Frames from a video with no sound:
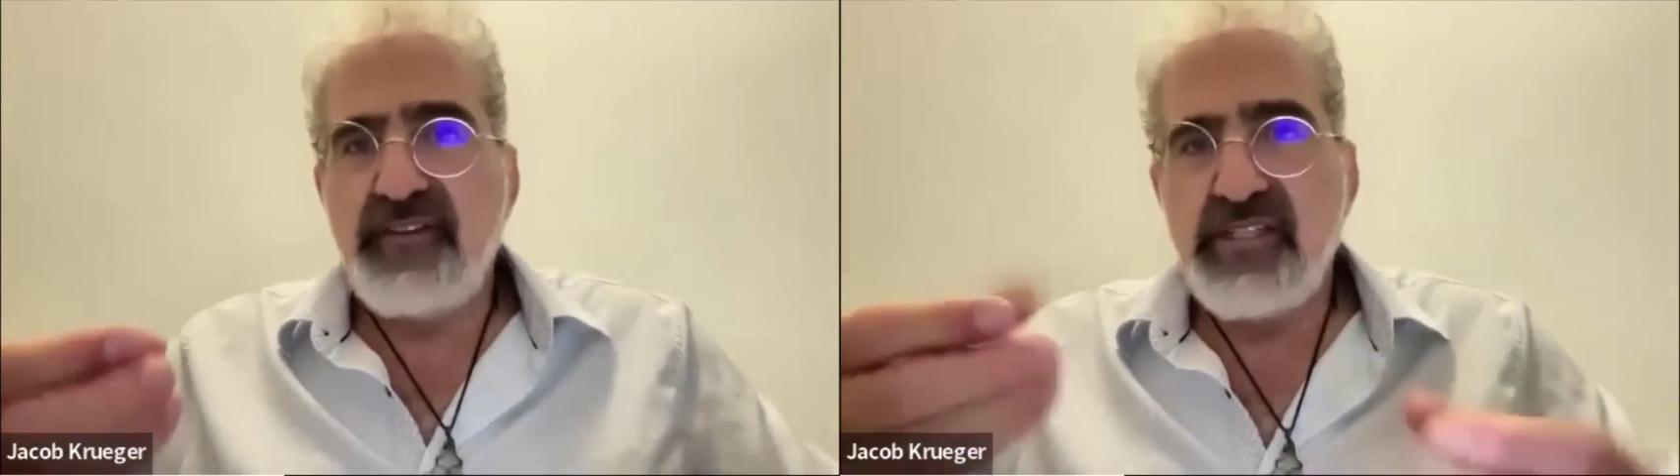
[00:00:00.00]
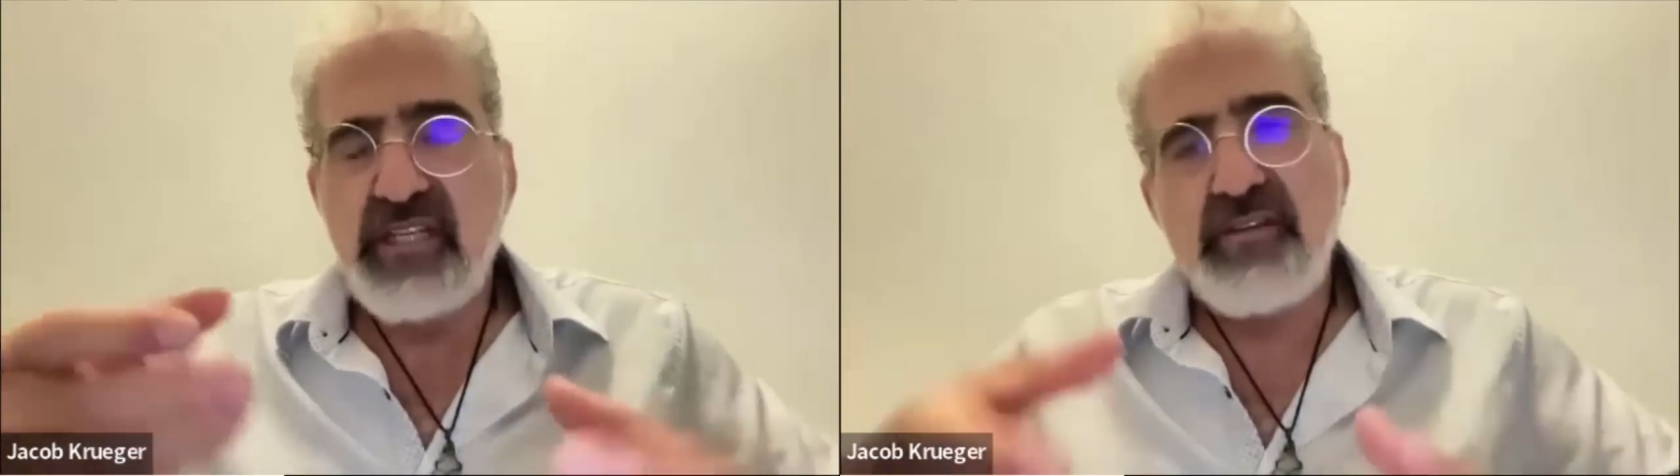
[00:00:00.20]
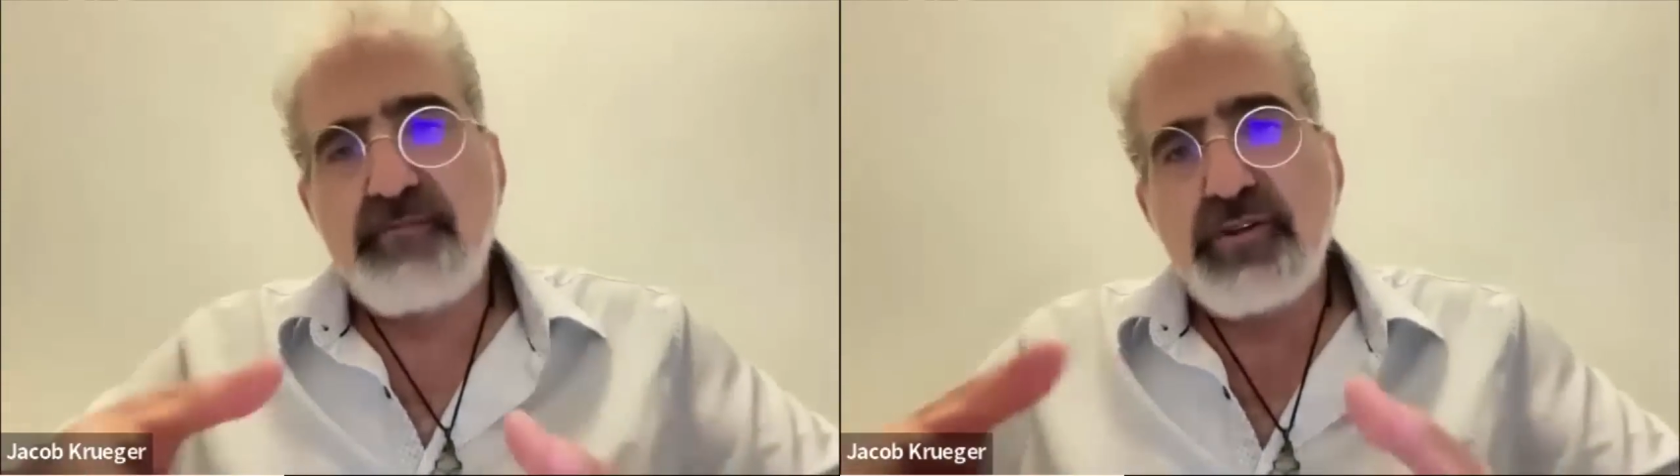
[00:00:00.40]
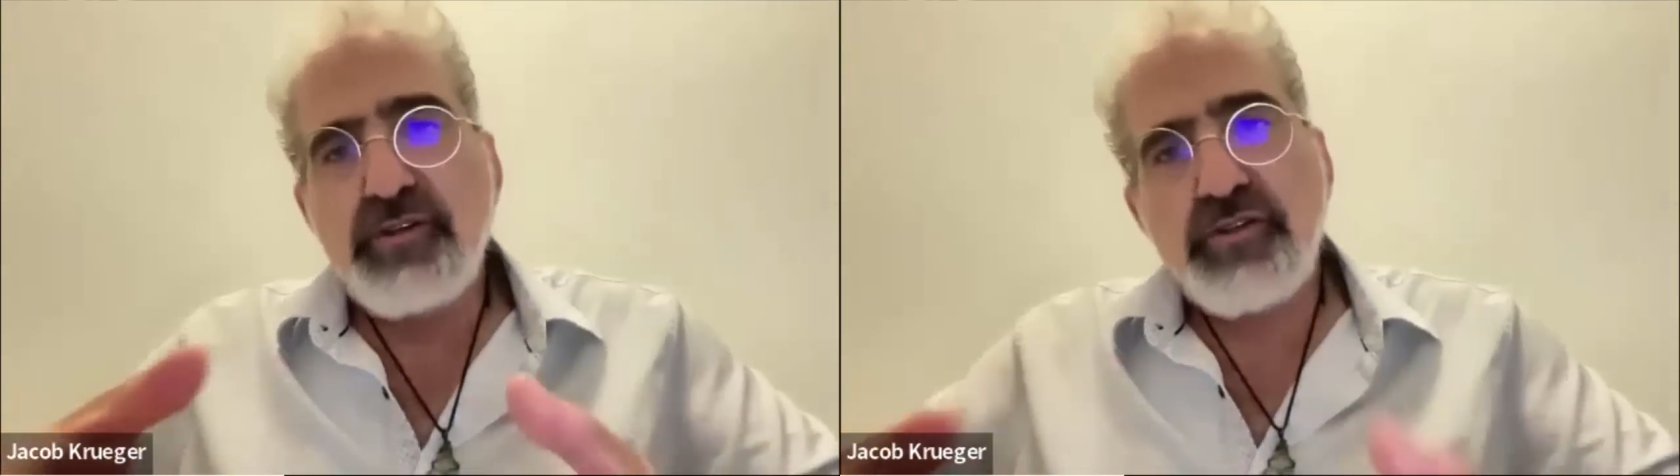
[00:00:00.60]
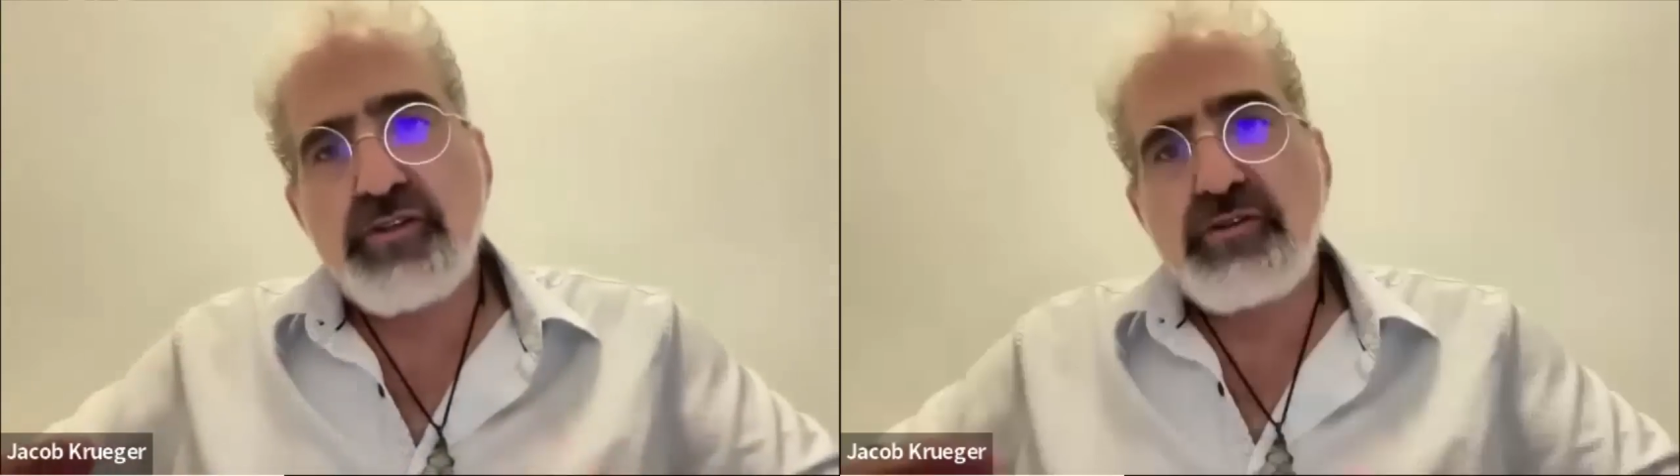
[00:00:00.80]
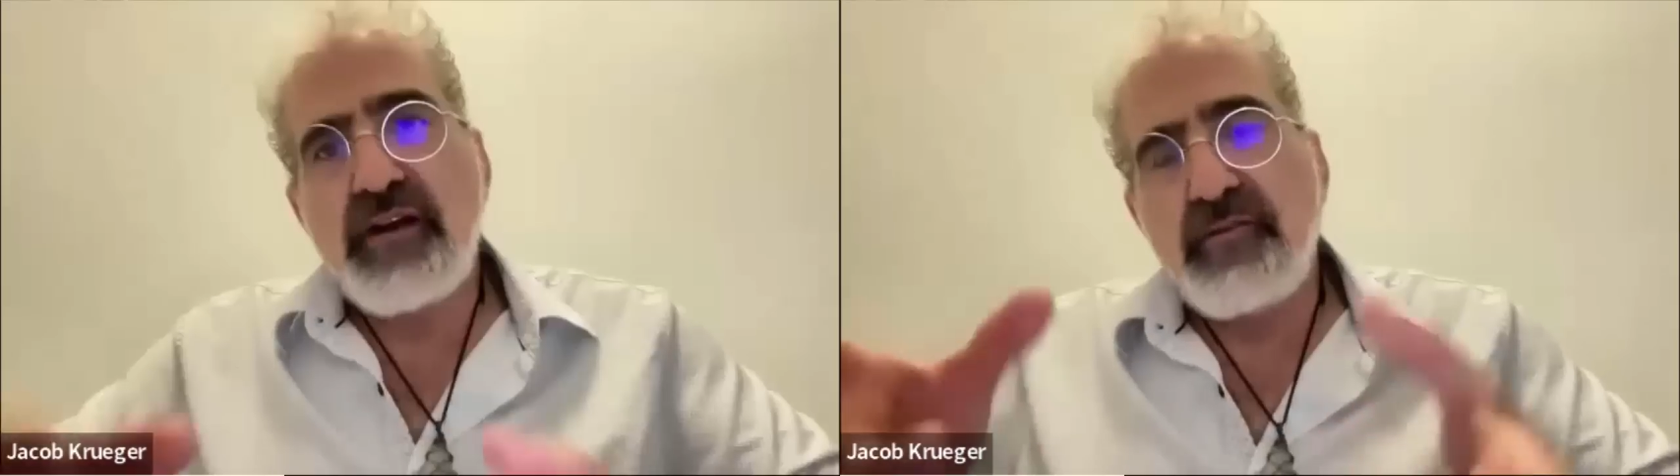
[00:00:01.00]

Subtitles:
is in the producer draft,